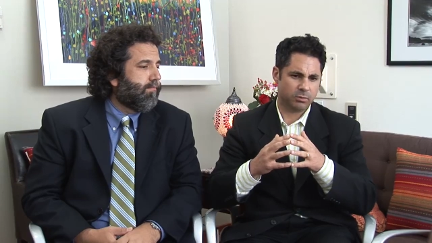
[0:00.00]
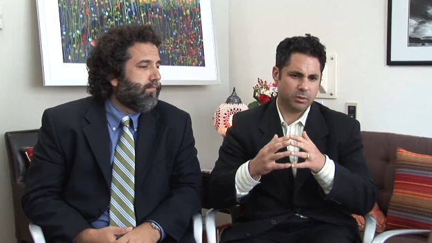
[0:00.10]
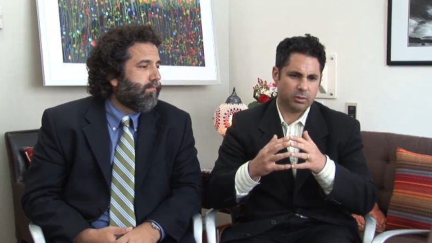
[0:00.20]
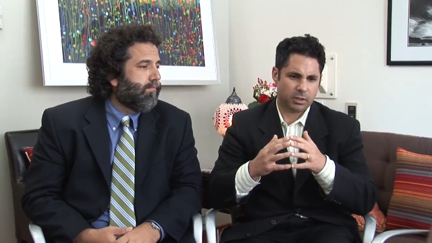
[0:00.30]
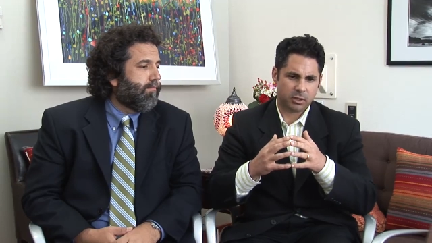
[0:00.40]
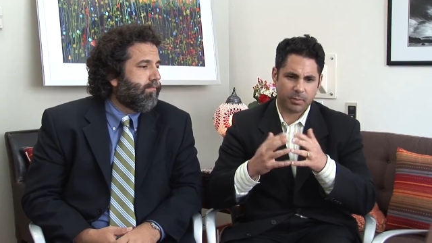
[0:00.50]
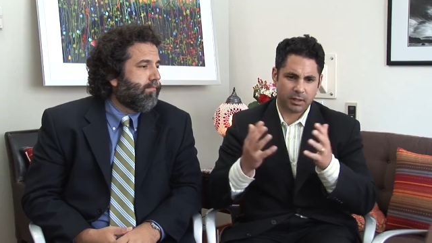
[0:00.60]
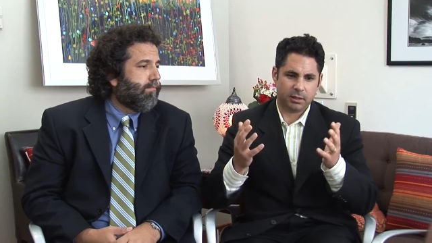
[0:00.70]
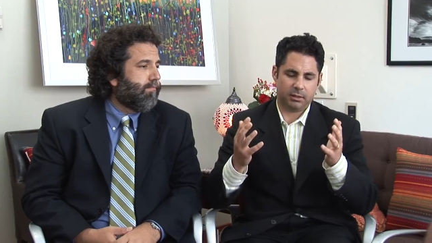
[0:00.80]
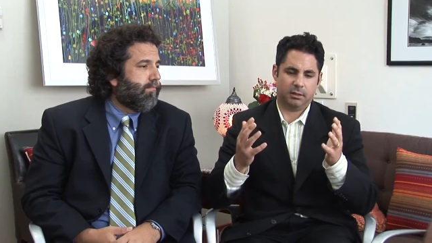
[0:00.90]
Speaker 1: we weren't
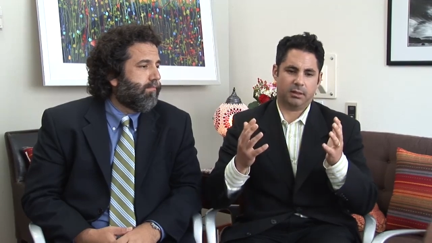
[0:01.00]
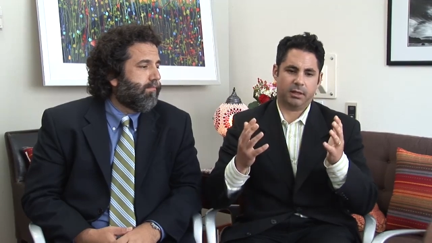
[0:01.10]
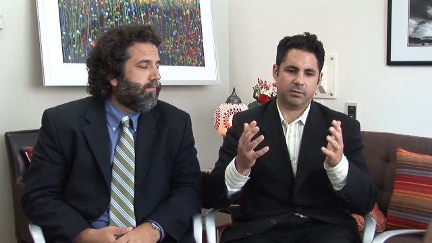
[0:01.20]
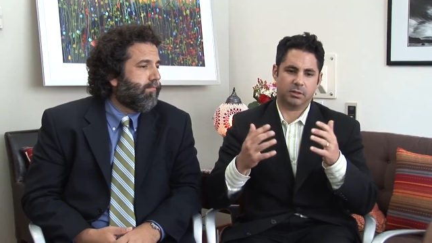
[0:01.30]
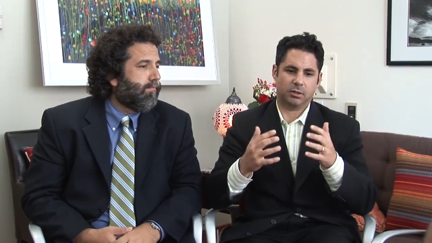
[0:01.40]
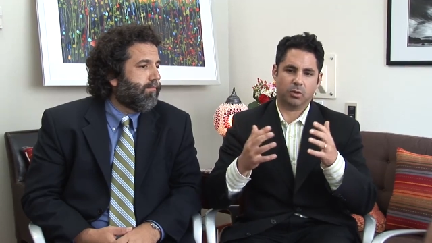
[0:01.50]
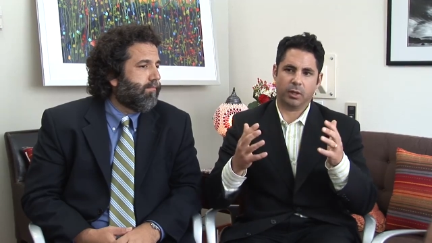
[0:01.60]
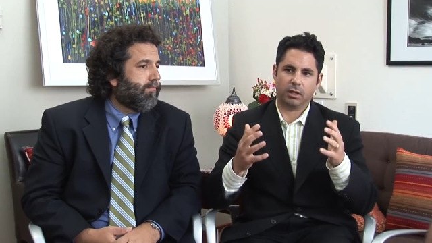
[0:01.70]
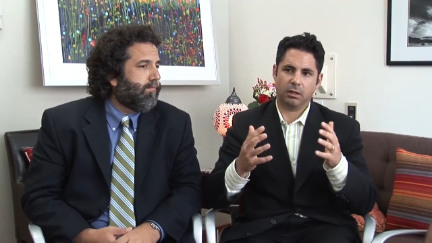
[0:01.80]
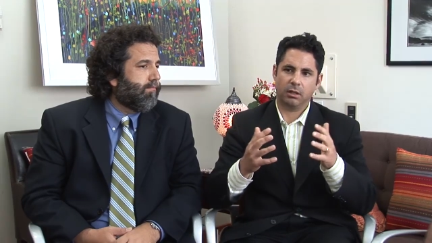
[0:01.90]
expecting to have such a
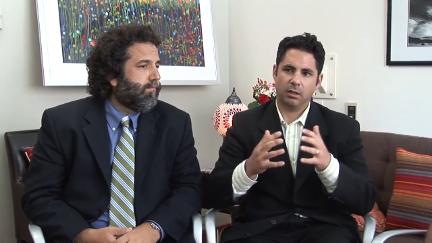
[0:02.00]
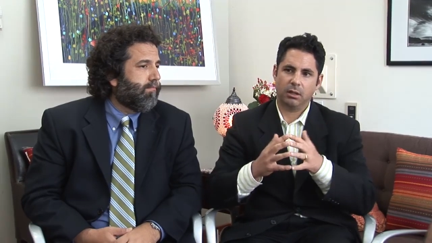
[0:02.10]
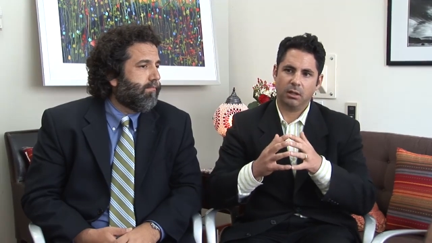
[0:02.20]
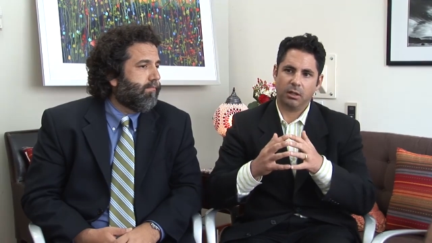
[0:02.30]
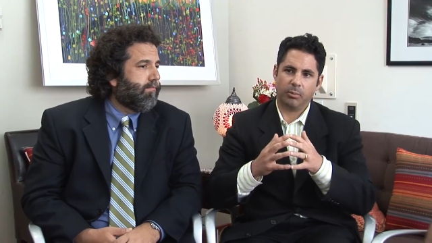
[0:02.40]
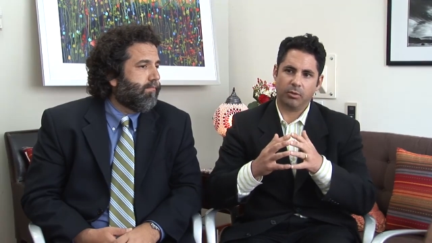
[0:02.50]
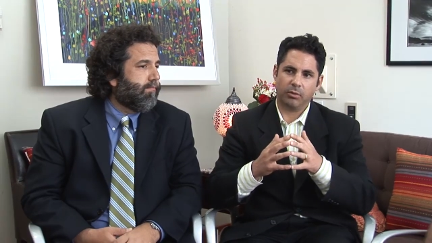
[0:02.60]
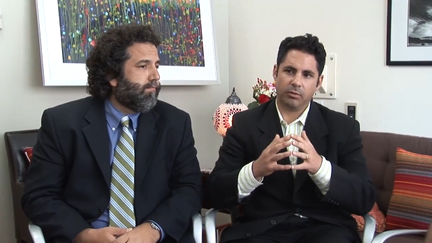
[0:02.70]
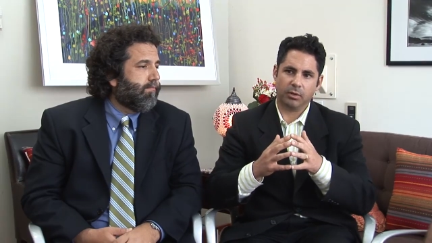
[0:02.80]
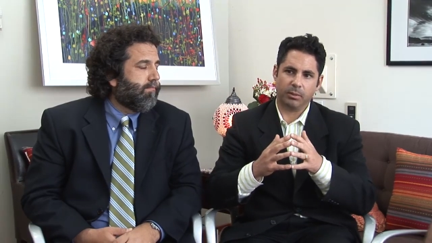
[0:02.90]
quick
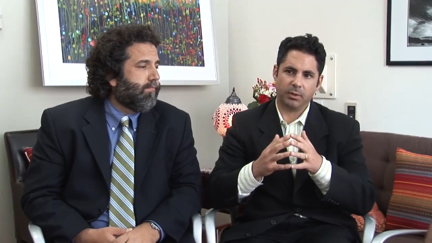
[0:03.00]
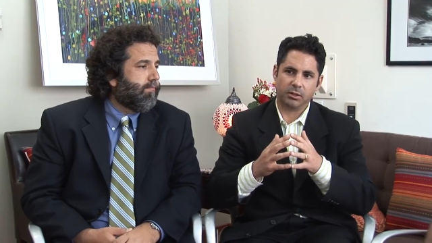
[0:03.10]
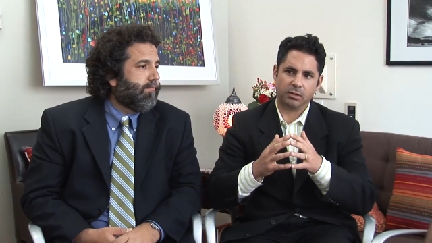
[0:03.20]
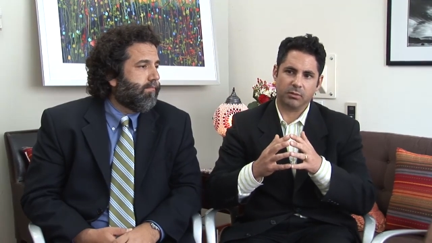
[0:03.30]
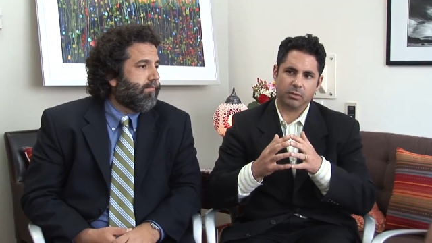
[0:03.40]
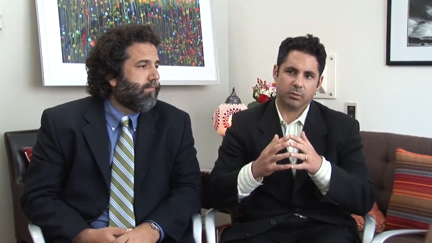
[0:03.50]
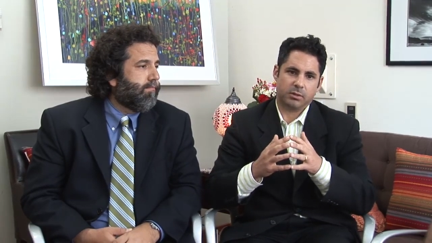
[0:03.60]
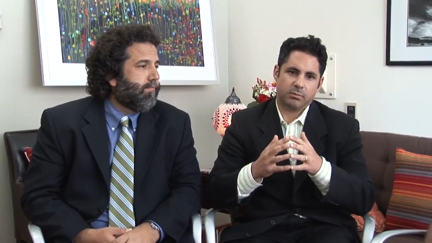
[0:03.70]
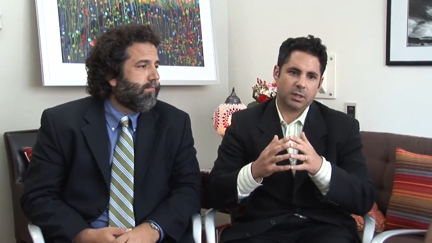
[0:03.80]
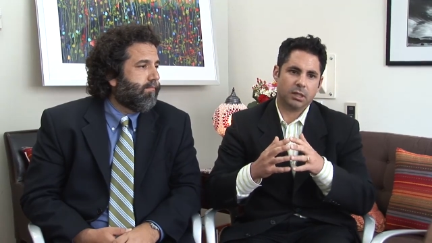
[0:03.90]
approval, and much of it was
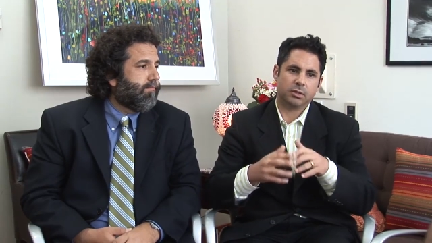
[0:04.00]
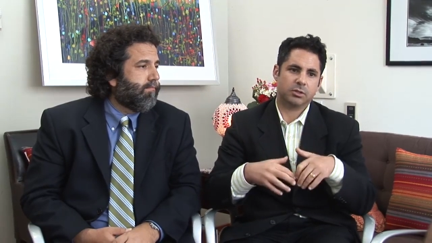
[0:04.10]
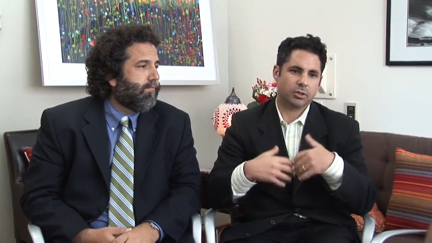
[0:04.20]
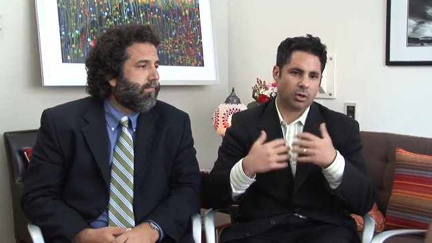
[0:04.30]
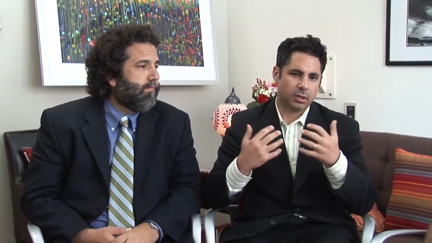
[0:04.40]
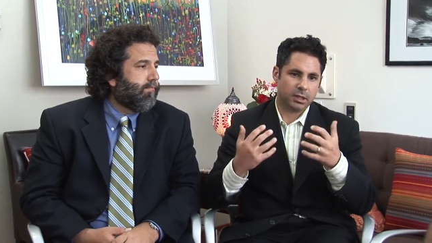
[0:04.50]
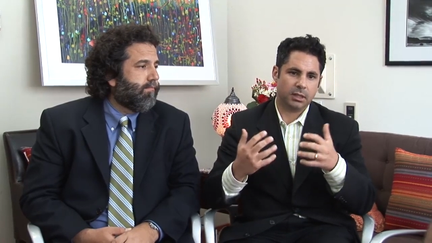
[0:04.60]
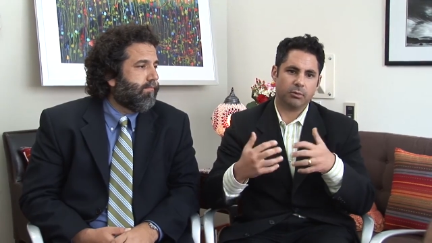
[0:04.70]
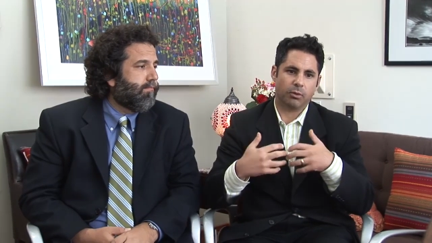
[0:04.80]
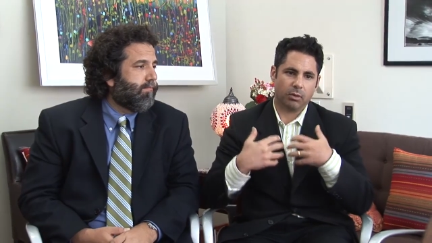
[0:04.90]
because Charlie
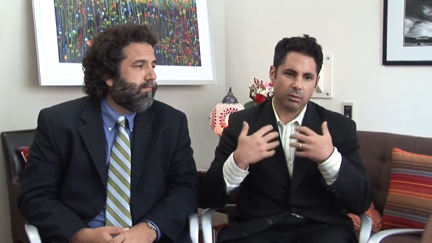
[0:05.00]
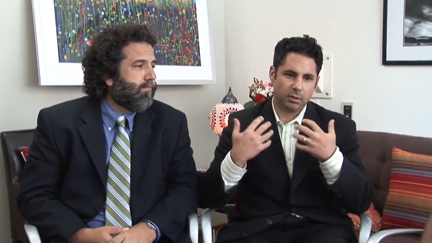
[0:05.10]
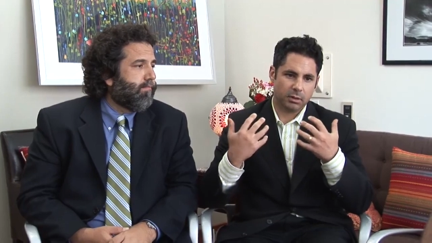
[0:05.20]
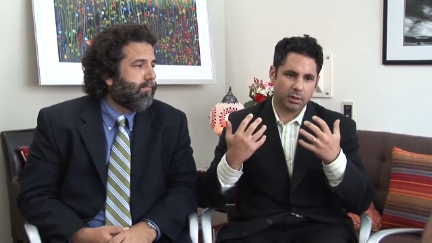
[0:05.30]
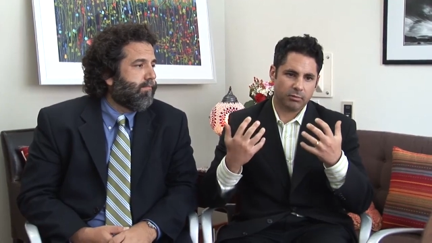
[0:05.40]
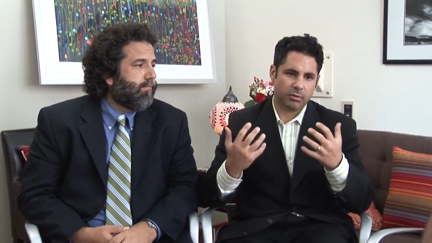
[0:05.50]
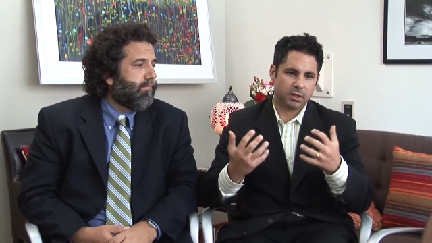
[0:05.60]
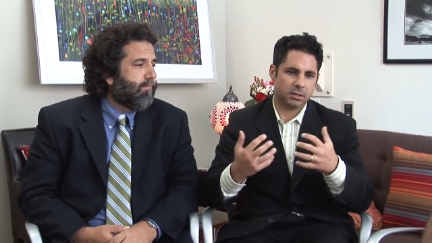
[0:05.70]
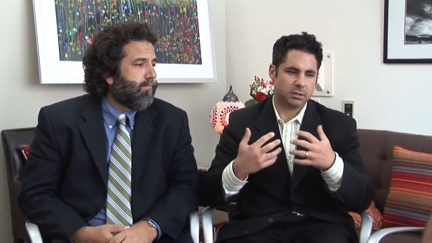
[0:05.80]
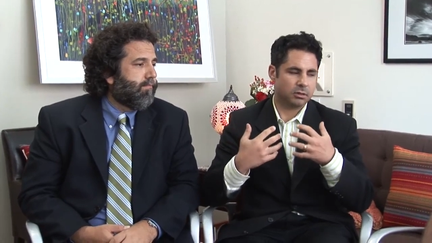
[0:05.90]
and Roland and
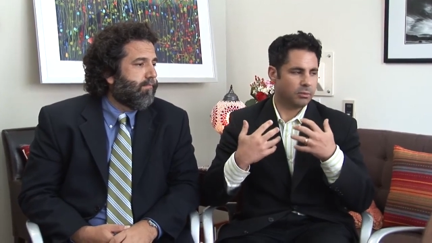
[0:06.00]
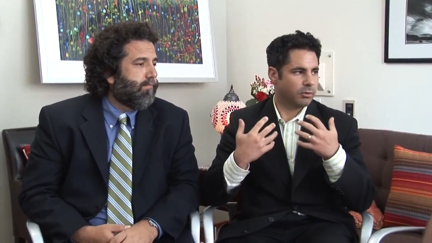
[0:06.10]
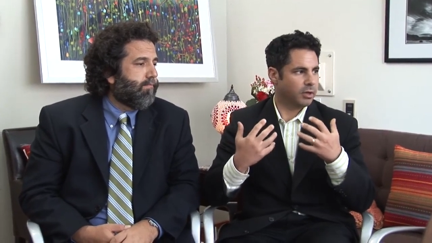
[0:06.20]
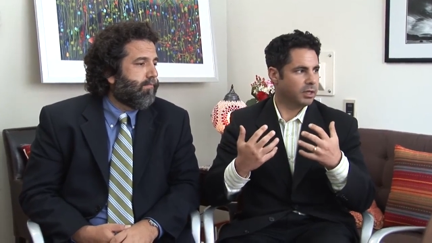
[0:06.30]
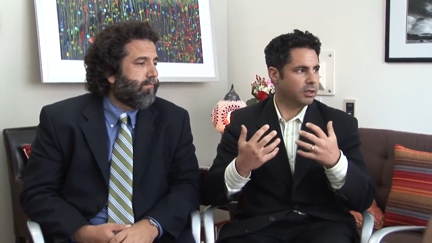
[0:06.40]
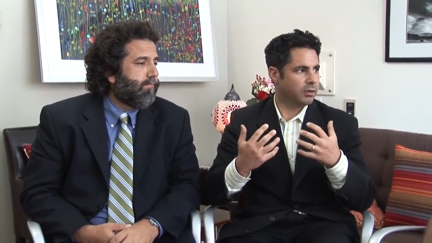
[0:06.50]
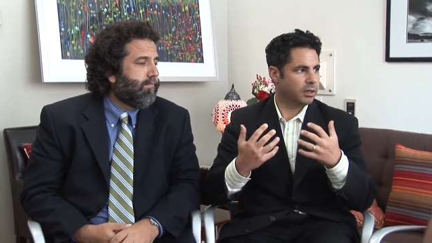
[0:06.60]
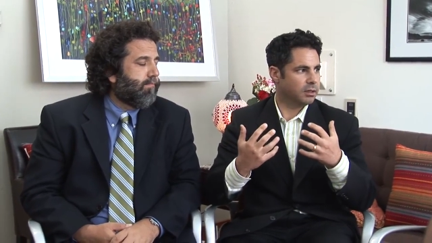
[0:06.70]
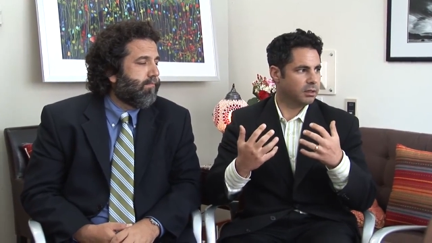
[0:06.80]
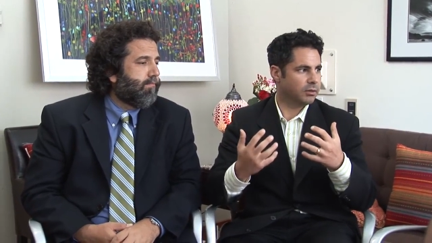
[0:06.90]
Francisco Moreno
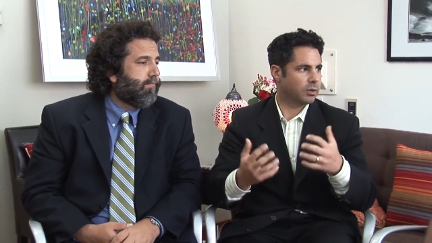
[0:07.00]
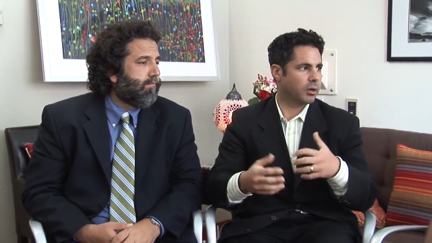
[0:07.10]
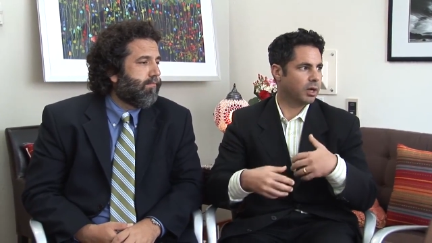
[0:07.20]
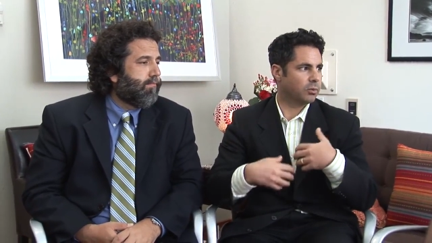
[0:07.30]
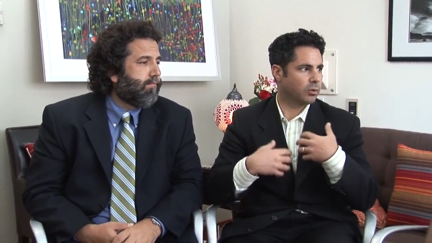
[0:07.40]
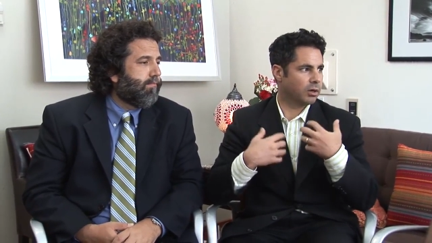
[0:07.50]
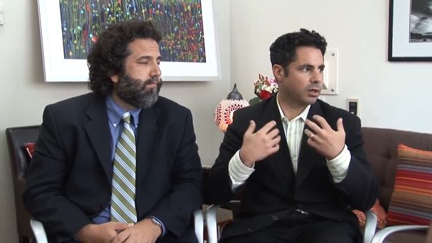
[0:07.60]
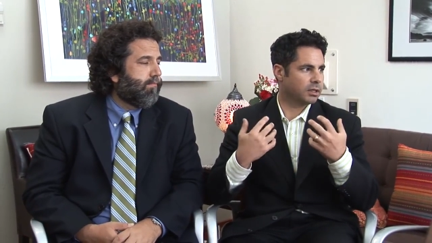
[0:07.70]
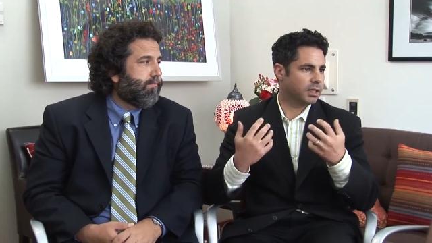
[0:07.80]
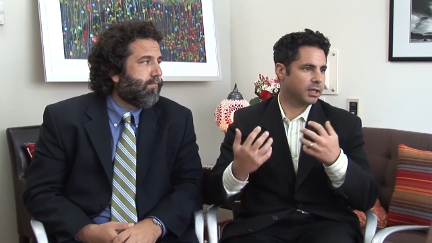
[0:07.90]
had done the
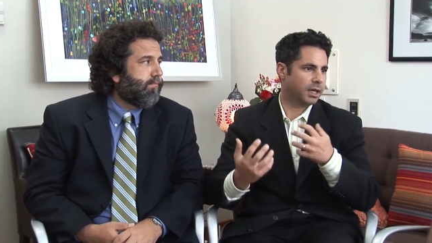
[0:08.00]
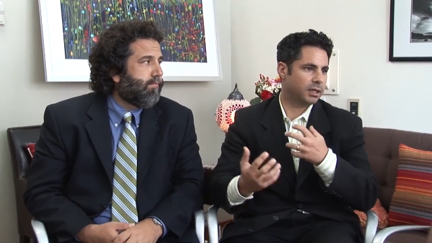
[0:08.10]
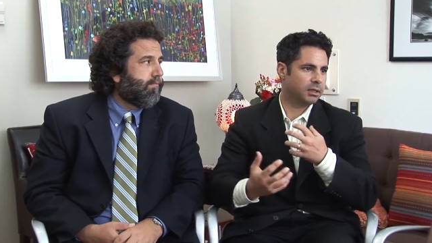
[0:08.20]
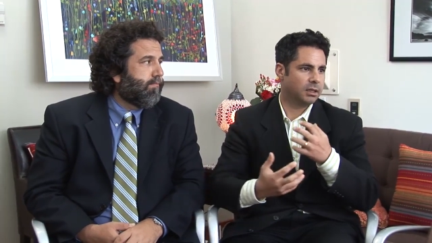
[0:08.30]
groundwork, they had had